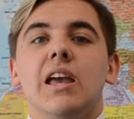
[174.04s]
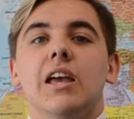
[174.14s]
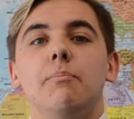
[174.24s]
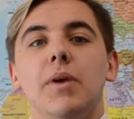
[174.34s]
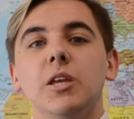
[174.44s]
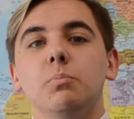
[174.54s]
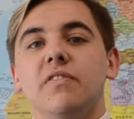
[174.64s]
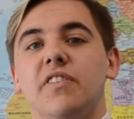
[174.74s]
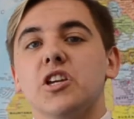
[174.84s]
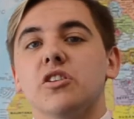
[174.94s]
In many
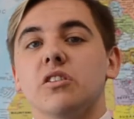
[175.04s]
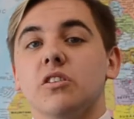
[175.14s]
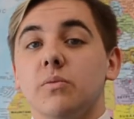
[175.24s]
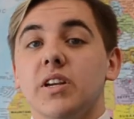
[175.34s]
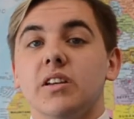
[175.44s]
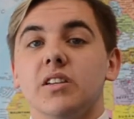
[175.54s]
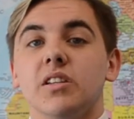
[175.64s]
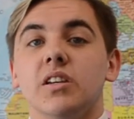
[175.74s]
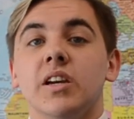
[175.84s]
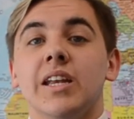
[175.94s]
professional careers,
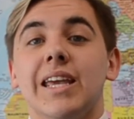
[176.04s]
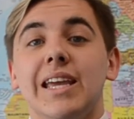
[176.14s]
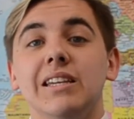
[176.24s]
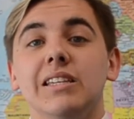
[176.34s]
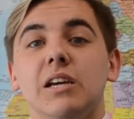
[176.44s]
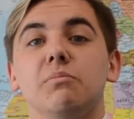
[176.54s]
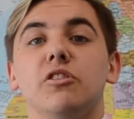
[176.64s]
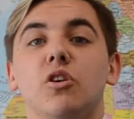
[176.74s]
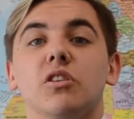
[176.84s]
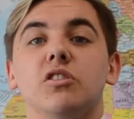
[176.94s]
an in-depth
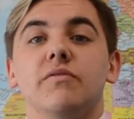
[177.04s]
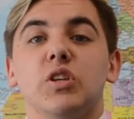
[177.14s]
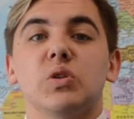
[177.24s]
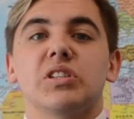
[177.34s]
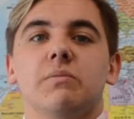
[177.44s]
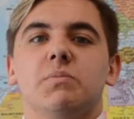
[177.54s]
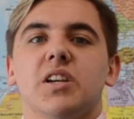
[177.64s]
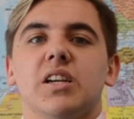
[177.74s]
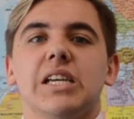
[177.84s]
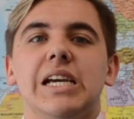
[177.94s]
knowledge of your subject